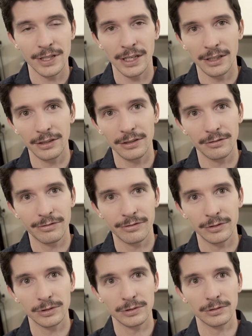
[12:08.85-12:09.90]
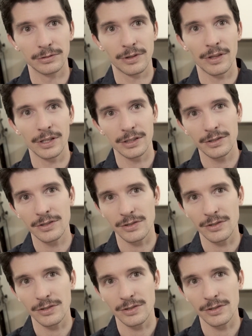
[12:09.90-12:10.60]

10 full things,